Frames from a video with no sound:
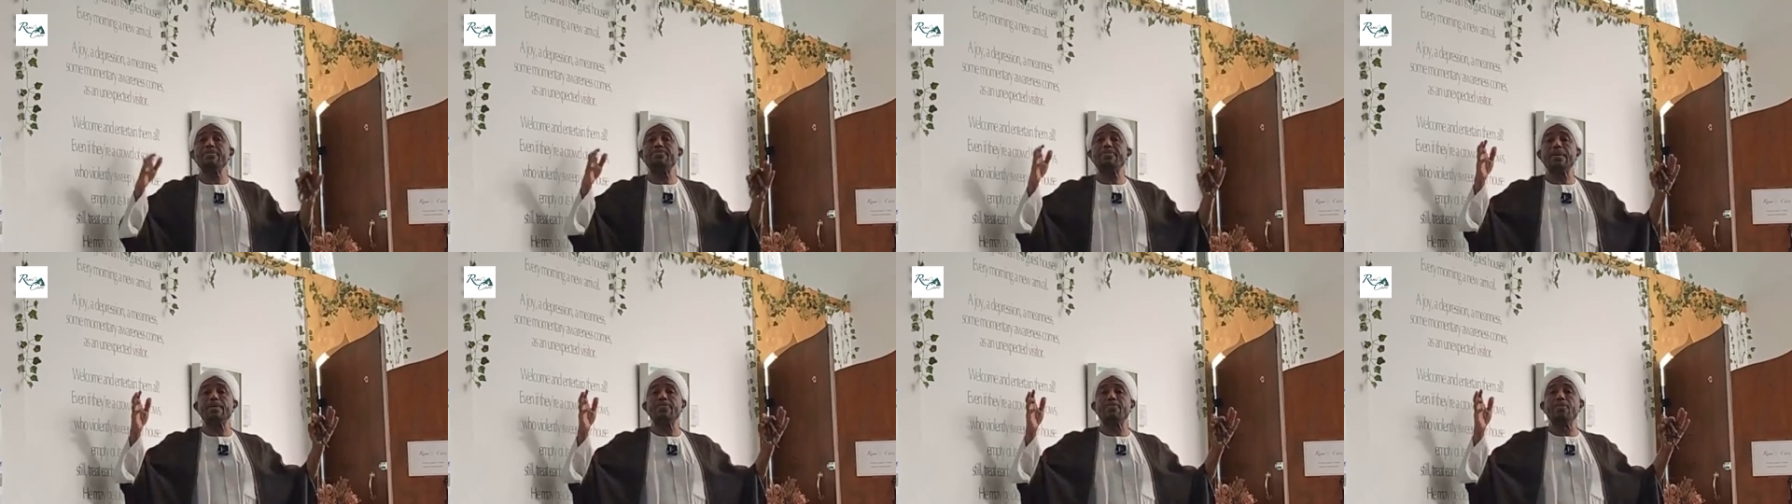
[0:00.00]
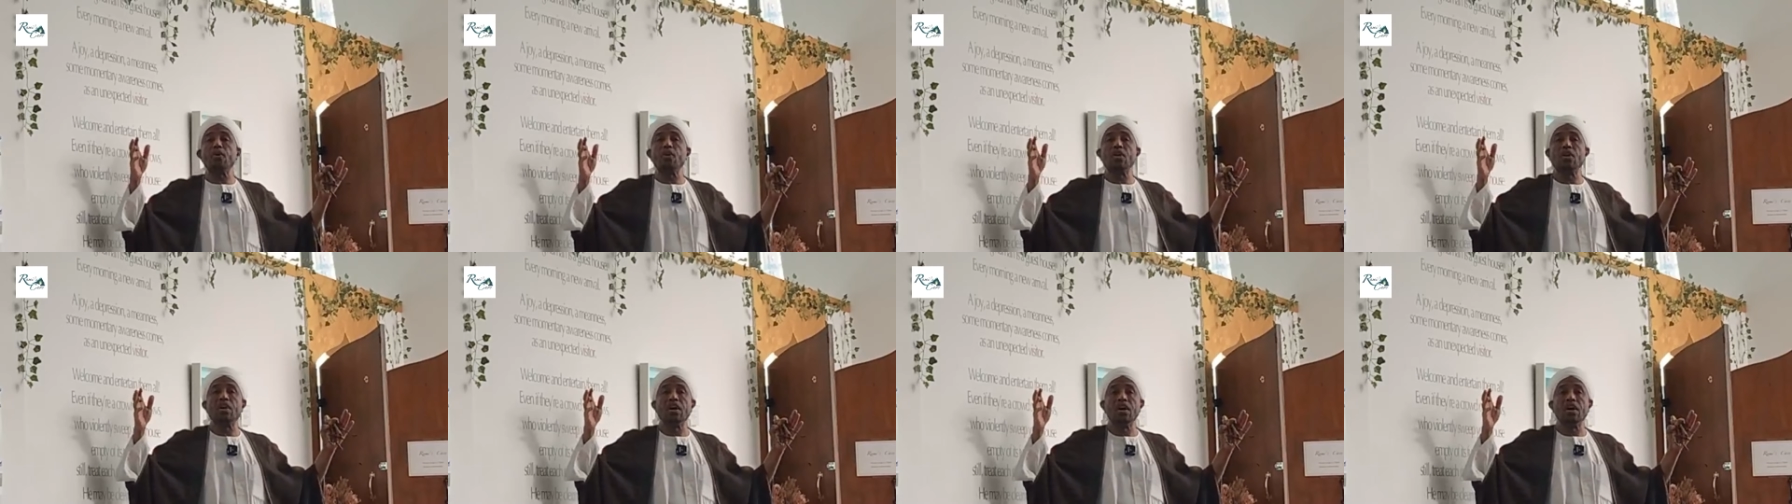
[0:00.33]
the
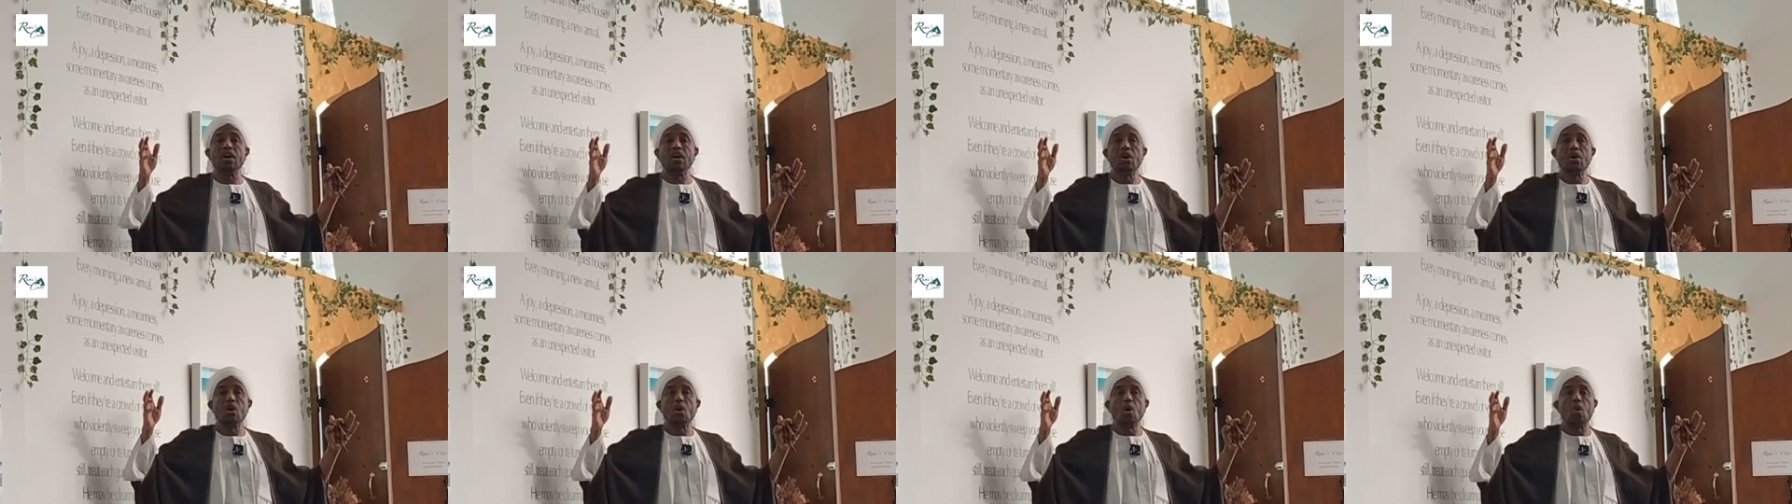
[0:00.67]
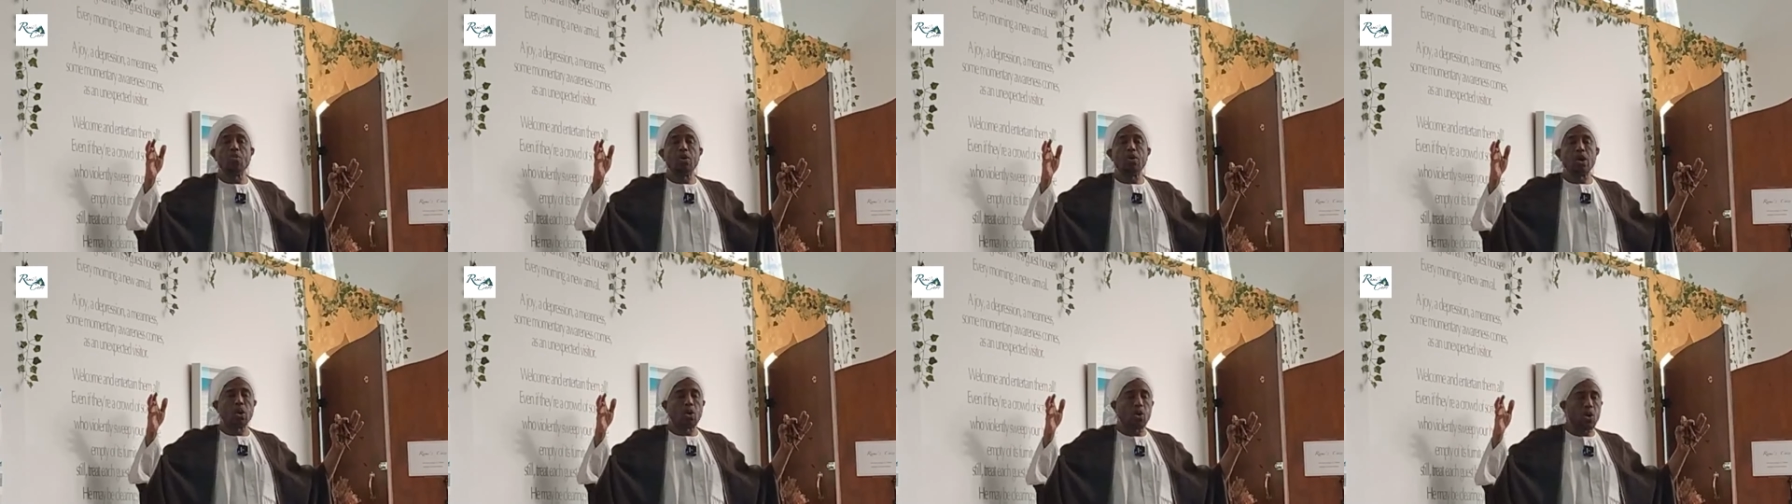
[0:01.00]
people
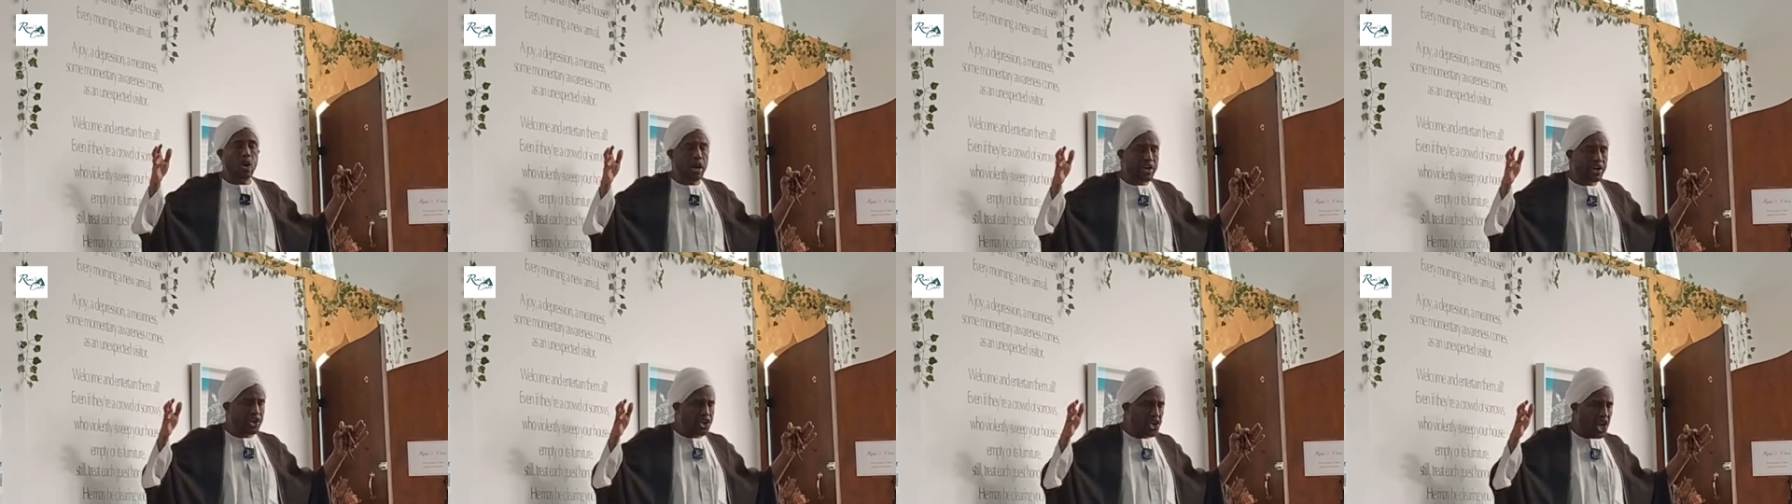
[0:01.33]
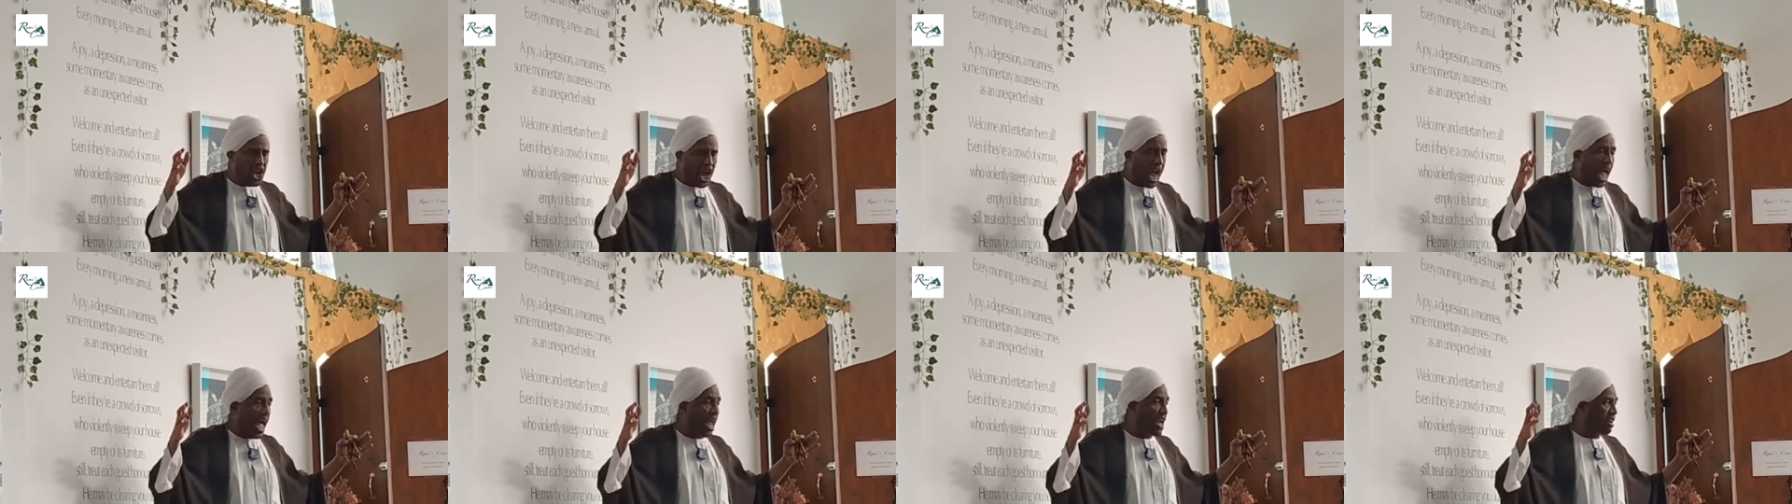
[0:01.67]
whom we call a
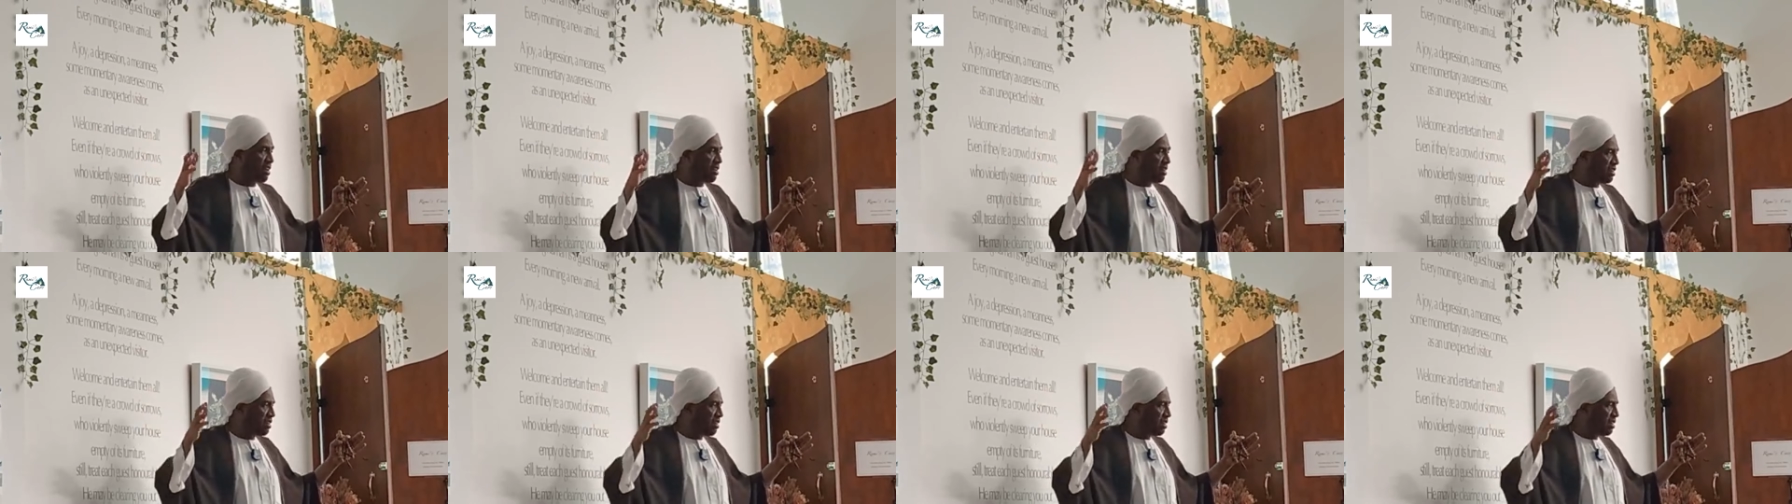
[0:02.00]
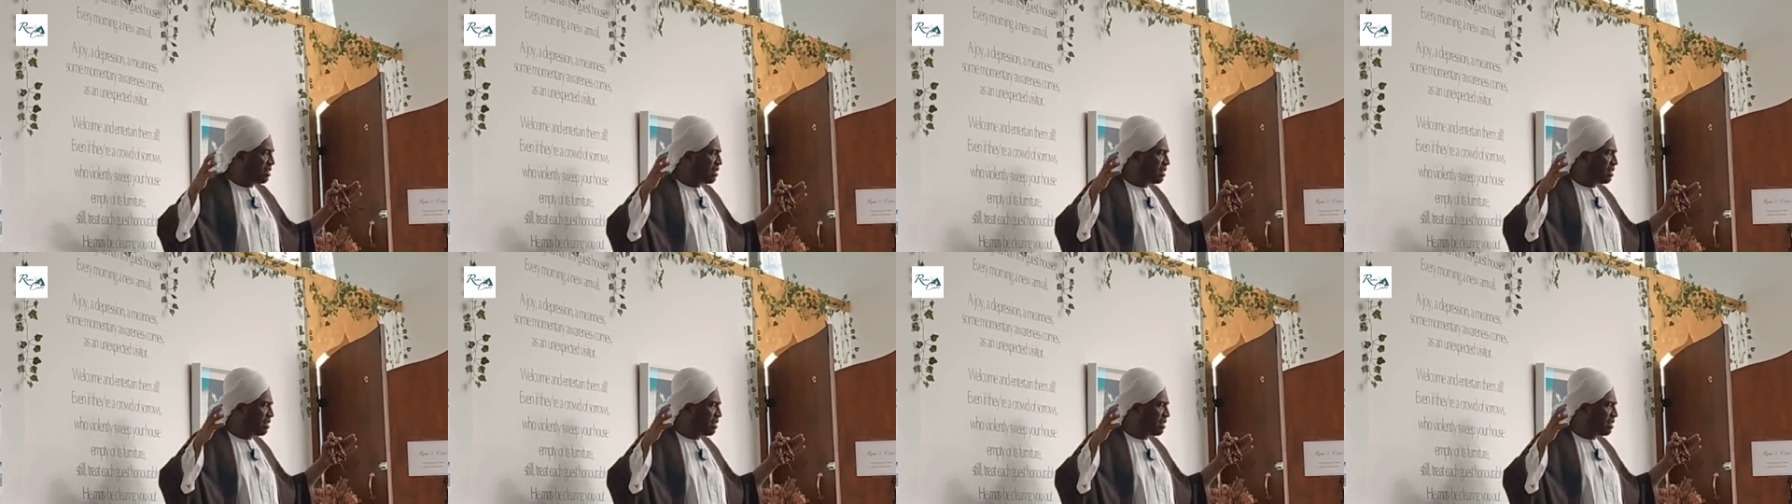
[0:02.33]
rijal,